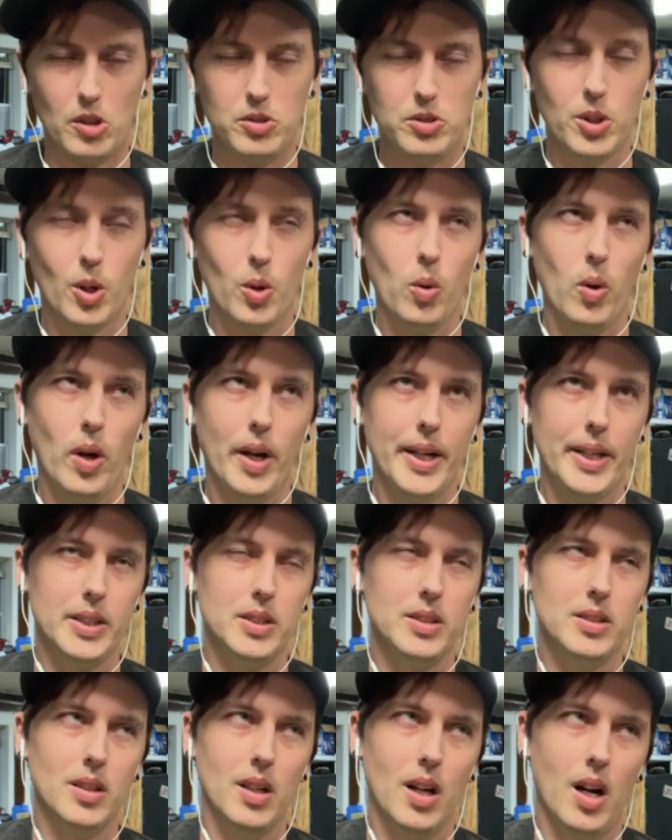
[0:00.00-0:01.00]
So
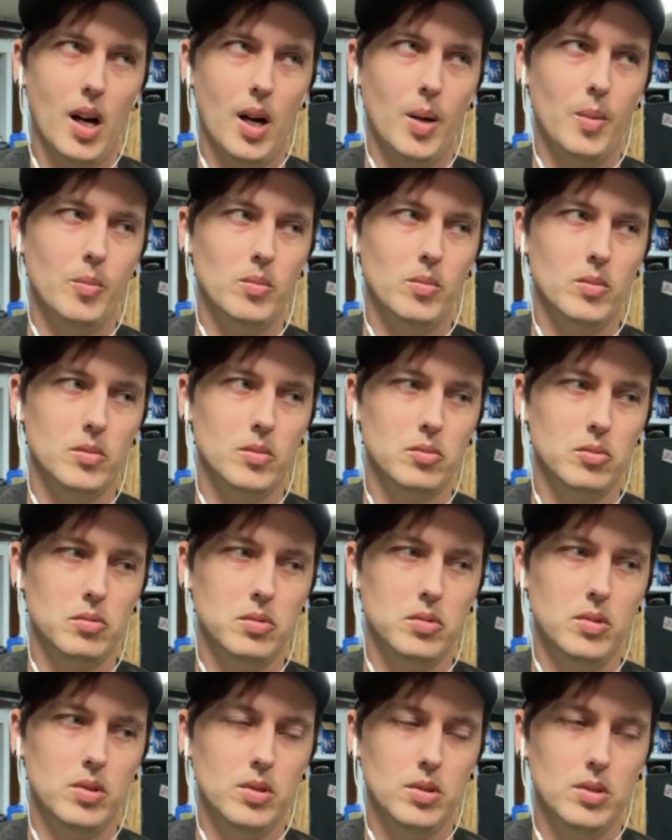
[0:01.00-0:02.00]
like, um,
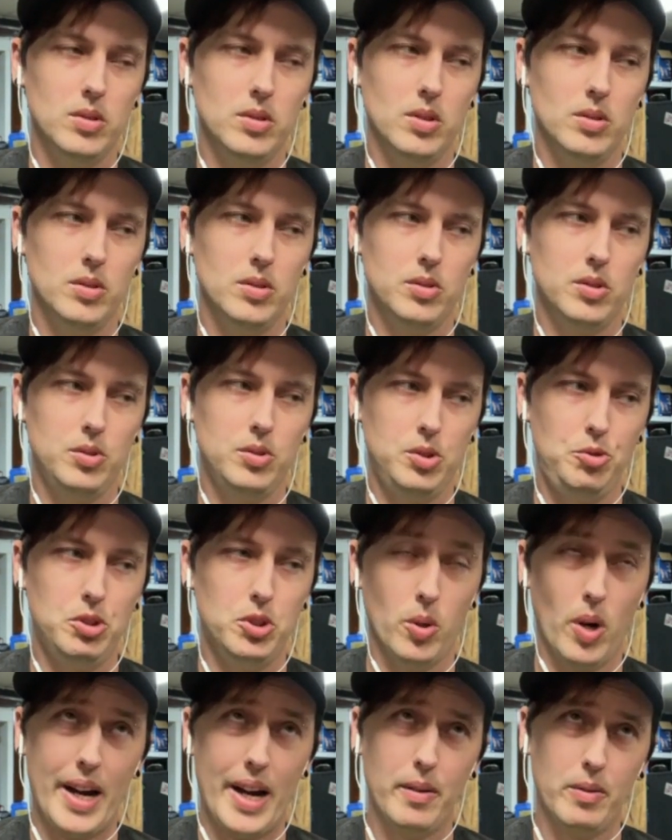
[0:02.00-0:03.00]

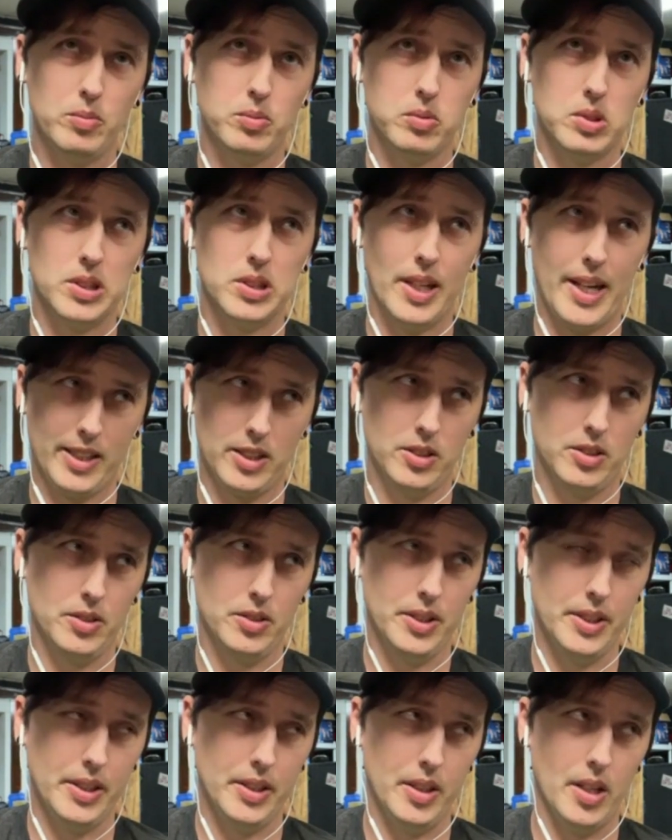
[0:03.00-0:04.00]
so I was
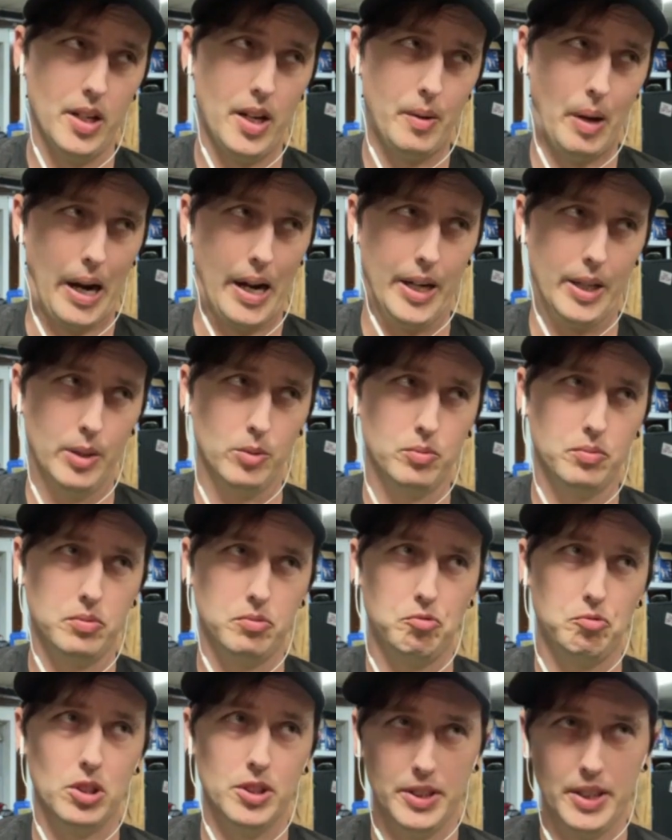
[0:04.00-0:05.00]
actually I, I
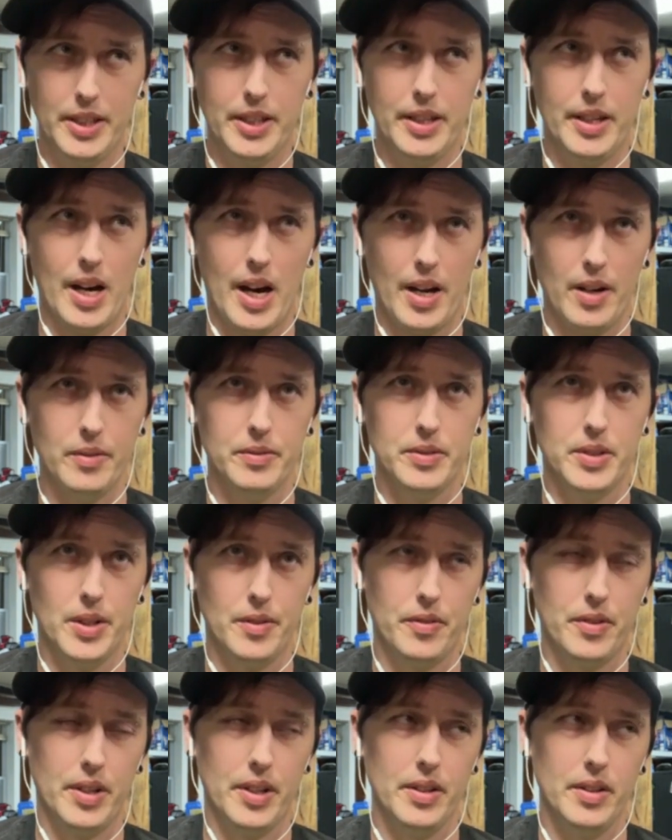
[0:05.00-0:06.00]
was in and out of
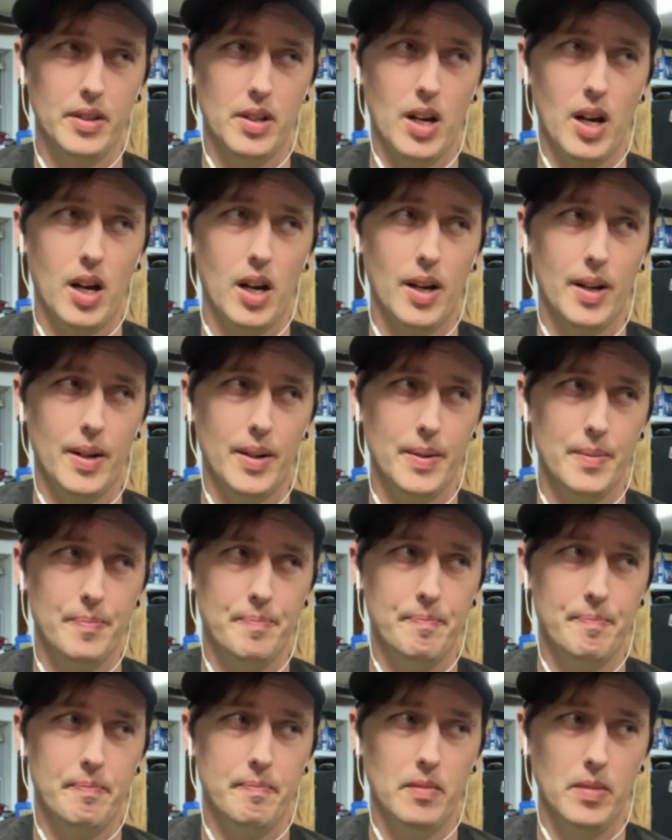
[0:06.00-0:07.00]
different uh,
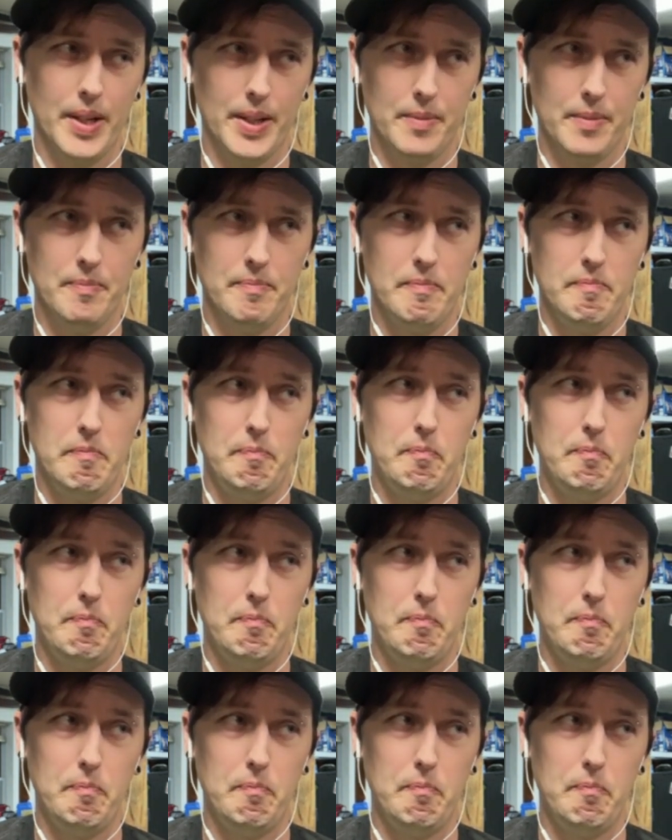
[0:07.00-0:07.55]
like